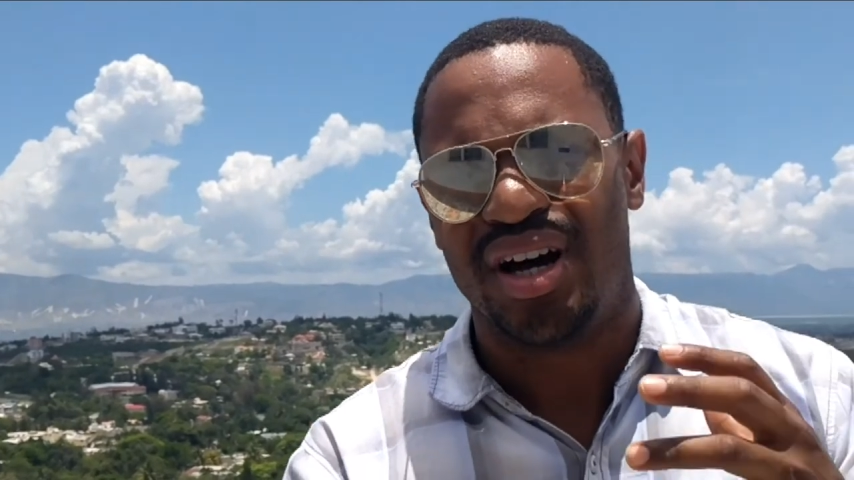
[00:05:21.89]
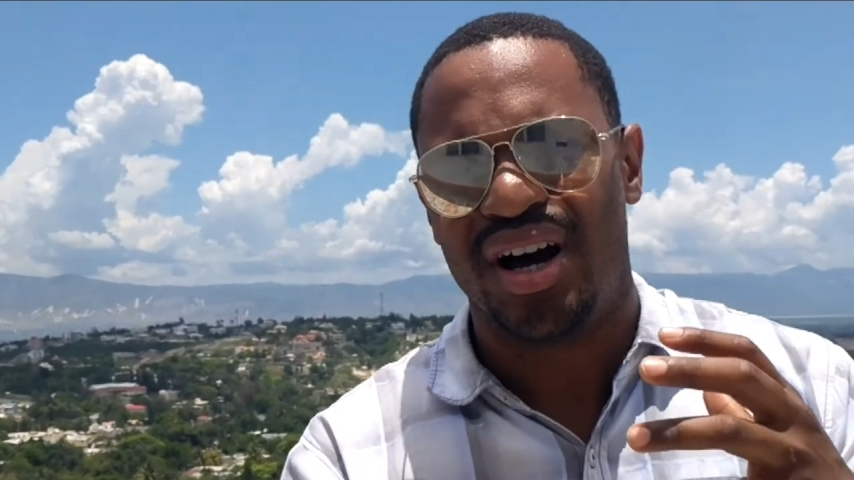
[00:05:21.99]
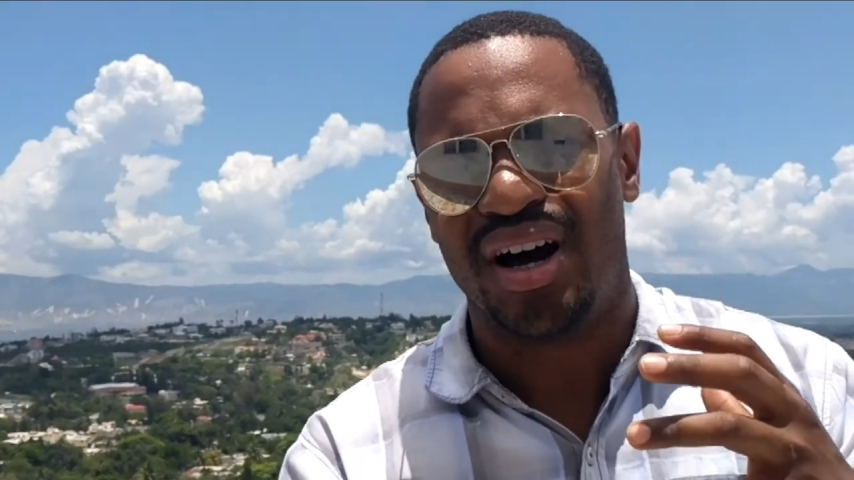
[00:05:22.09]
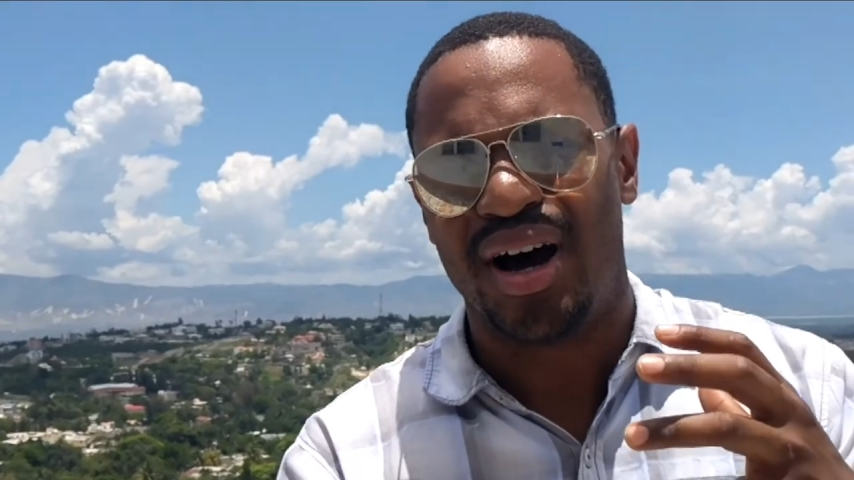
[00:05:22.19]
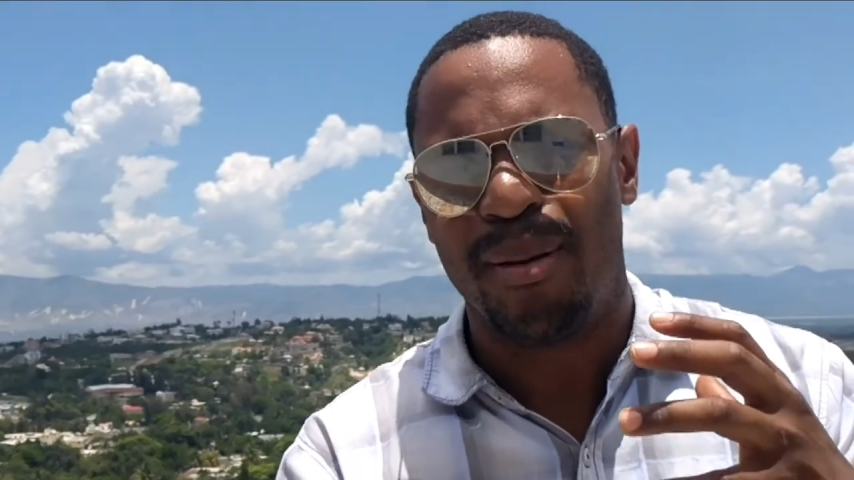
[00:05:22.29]

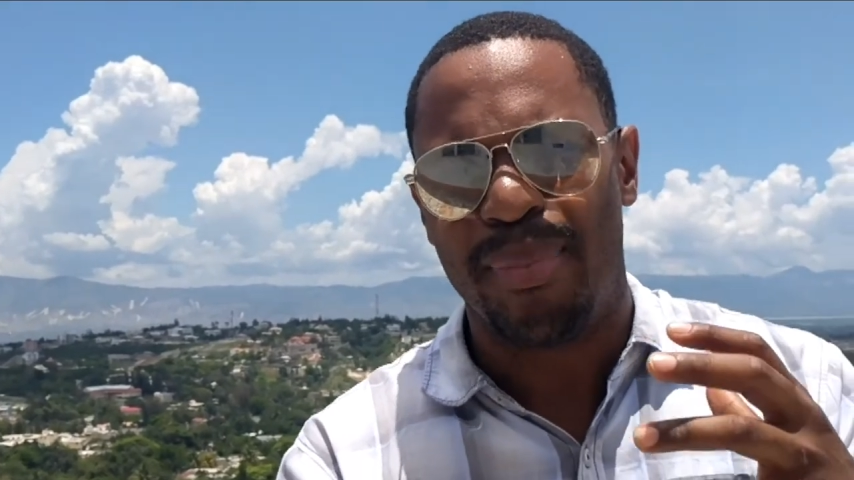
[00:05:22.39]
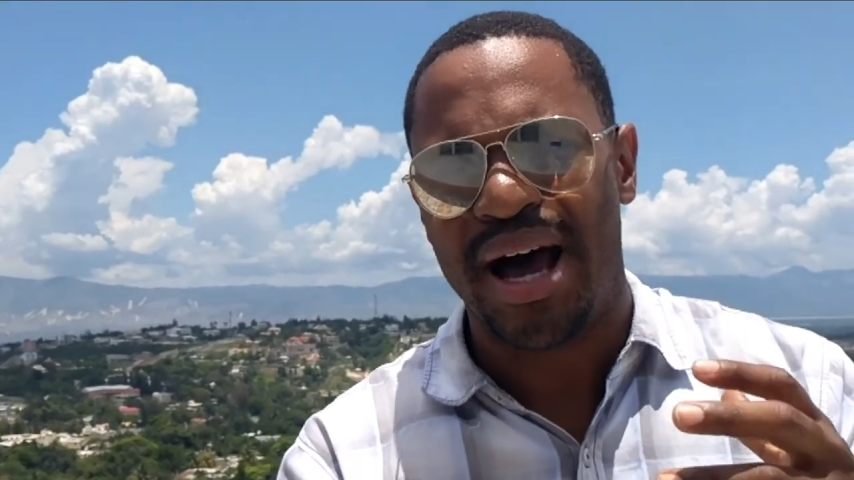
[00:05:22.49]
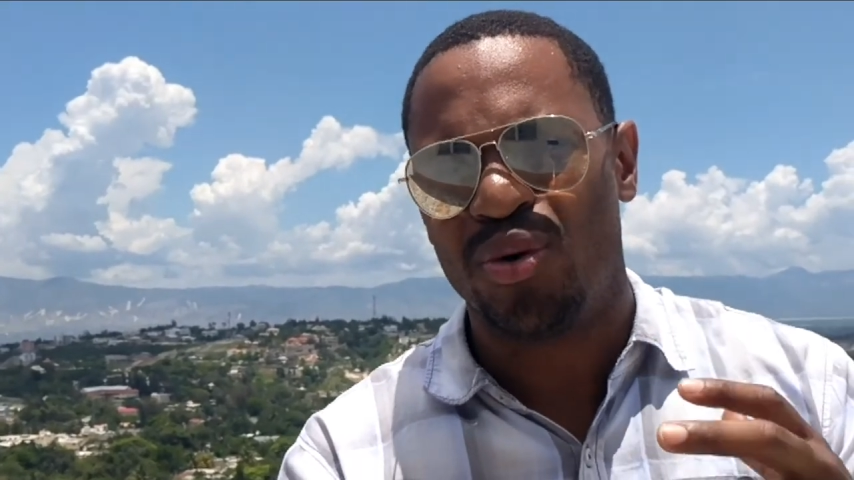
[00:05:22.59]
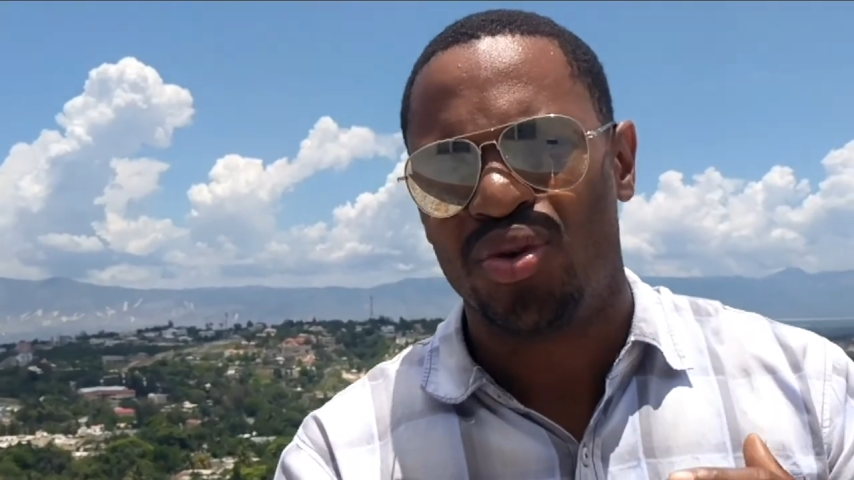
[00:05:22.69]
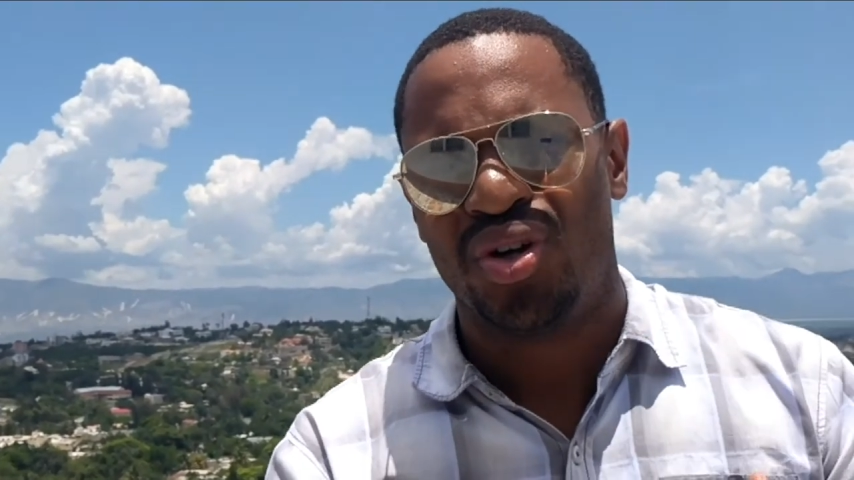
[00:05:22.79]
uh,
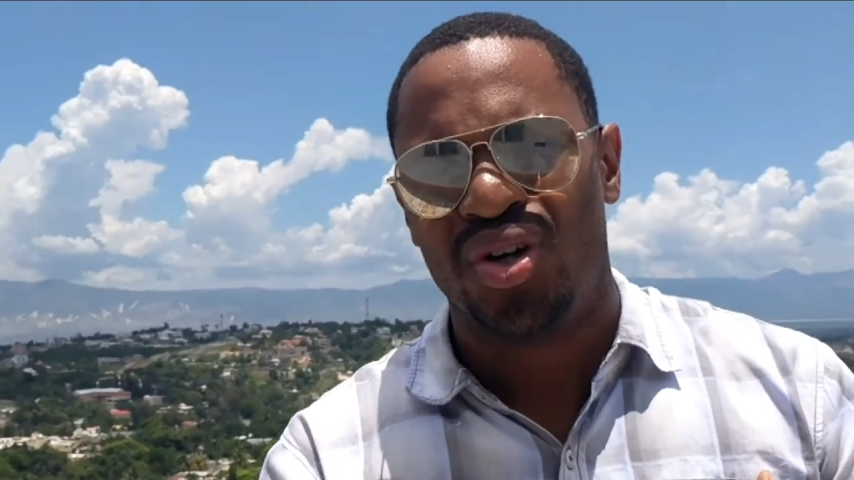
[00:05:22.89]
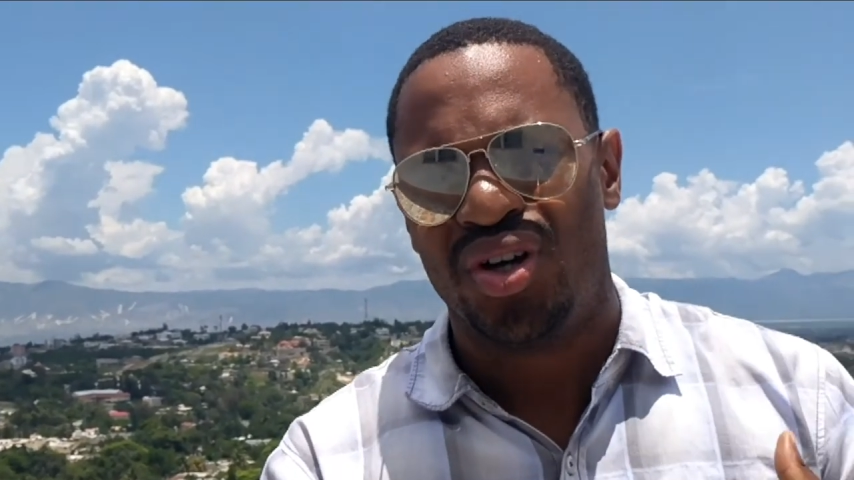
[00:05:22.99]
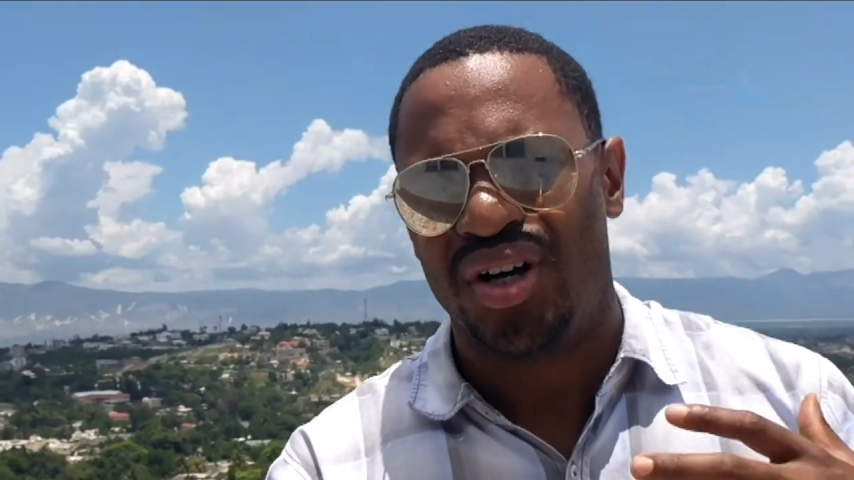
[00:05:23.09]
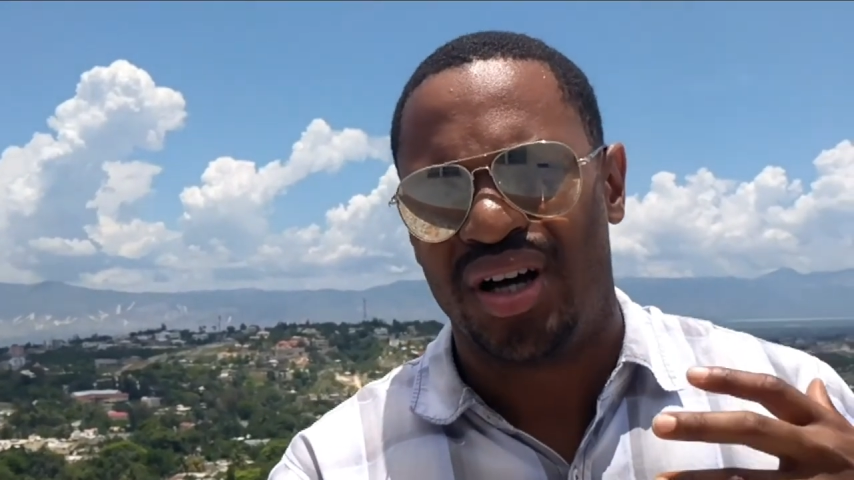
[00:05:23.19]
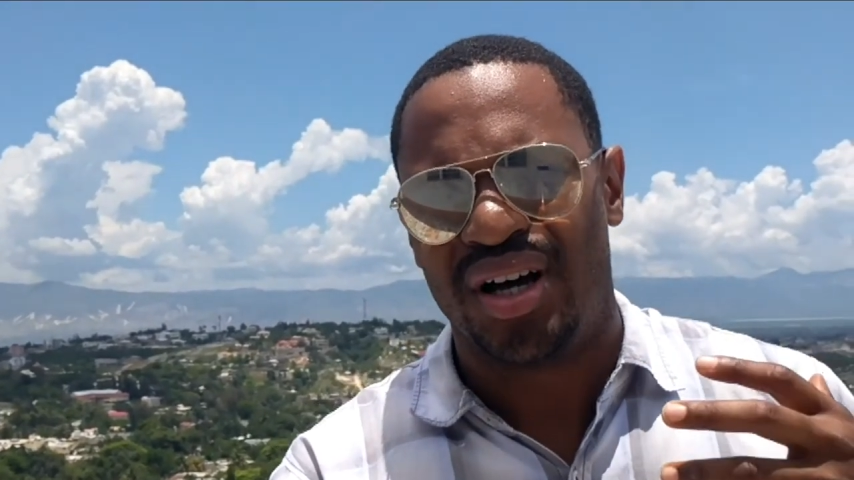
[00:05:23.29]
about
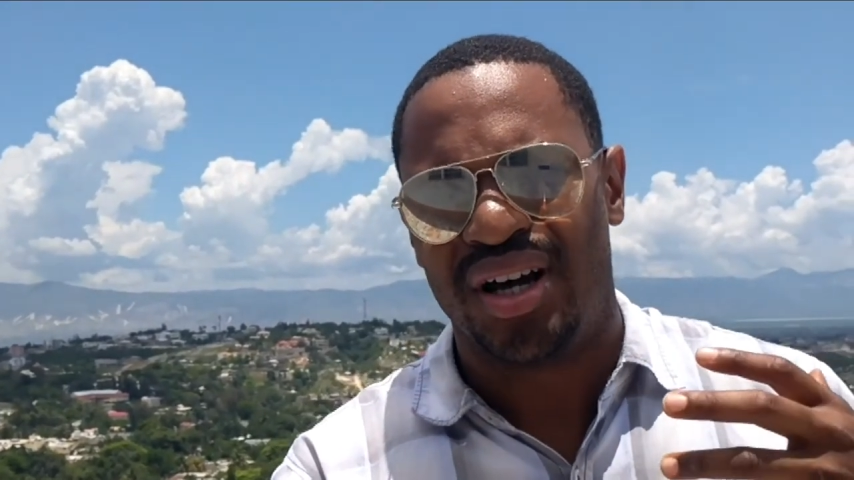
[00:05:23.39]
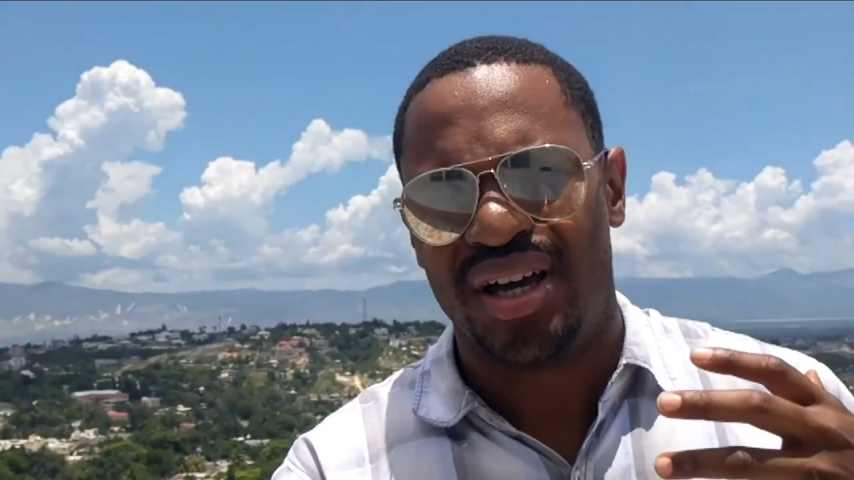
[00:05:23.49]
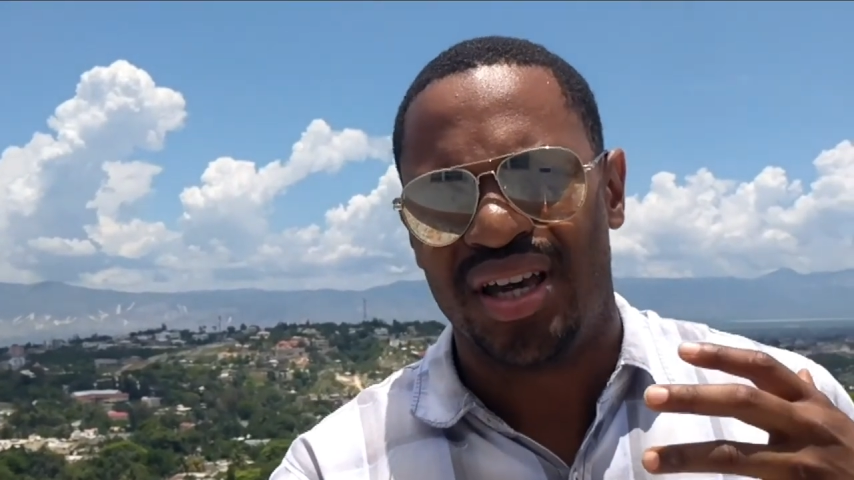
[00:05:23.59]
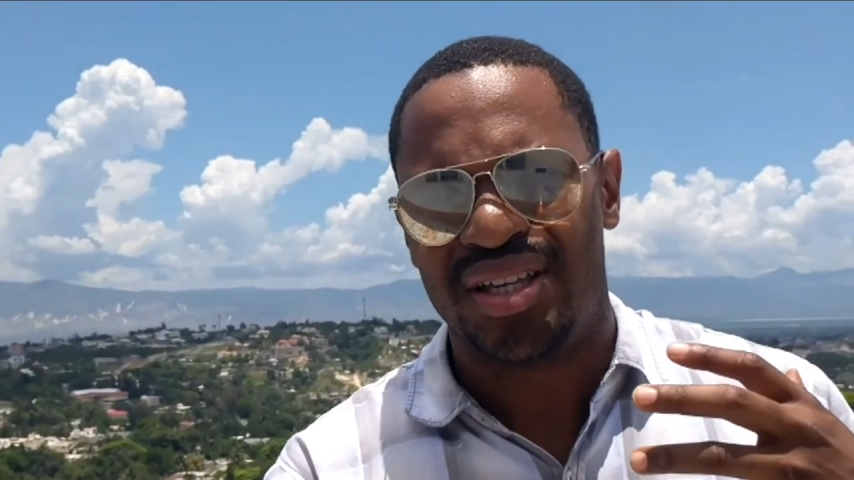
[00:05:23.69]
uh,